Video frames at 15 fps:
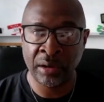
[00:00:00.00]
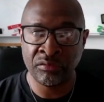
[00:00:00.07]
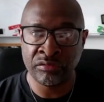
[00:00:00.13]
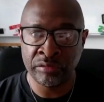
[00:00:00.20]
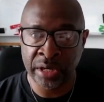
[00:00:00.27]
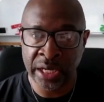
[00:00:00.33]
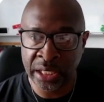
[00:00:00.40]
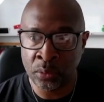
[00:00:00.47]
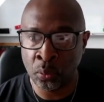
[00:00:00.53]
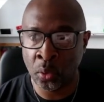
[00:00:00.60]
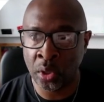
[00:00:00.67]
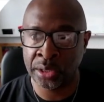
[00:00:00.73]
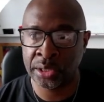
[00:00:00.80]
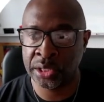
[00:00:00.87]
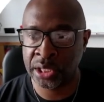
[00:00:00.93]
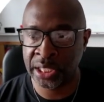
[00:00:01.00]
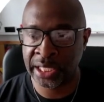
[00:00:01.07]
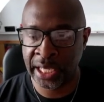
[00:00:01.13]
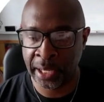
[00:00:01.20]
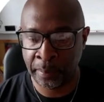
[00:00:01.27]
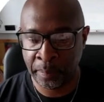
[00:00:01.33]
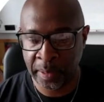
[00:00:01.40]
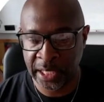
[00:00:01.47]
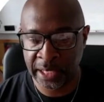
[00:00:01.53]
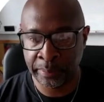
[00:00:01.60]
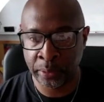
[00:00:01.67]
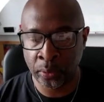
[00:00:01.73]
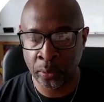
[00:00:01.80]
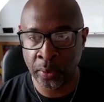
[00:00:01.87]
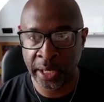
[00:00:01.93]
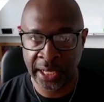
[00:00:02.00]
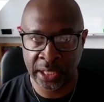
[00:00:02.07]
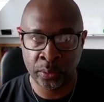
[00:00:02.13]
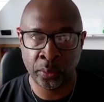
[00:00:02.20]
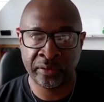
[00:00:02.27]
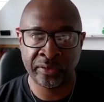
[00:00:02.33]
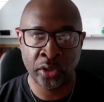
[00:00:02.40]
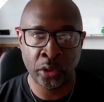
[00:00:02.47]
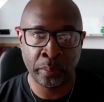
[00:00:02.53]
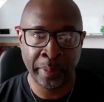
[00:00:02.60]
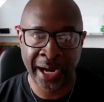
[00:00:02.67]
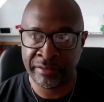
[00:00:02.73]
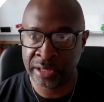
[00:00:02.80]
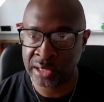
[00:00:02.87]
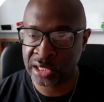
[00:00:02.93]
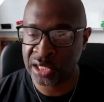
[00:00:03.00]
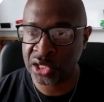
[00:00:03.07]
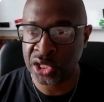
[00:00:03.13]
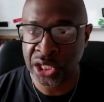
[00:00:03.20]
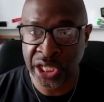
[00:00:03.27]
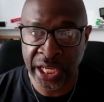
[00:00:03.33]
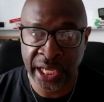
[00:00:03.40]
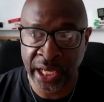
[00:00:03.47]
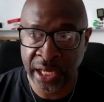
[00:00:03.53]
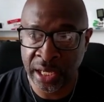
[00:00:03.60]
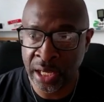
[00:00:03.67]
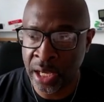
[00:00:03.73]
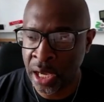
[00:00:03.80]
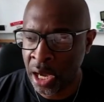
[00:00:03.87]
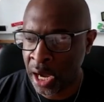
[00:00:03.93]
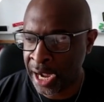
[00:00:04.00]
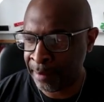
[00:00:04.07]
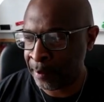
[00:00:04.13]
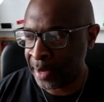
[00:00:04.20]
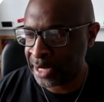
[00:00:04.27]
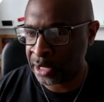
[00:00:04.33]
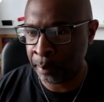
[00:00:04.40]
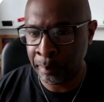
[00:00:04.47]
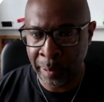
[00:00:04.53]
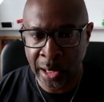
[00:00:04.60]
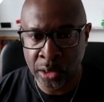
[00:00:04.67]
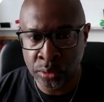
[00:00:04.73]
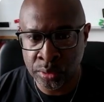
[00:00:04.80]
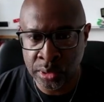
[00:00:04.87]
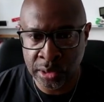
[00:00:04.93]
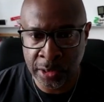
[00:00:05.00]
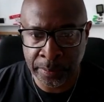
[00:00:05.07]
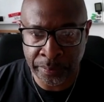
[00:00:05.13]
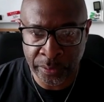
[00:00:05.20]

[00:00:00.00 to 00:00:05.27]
really want to get people in with no barriers. This year, I made a post.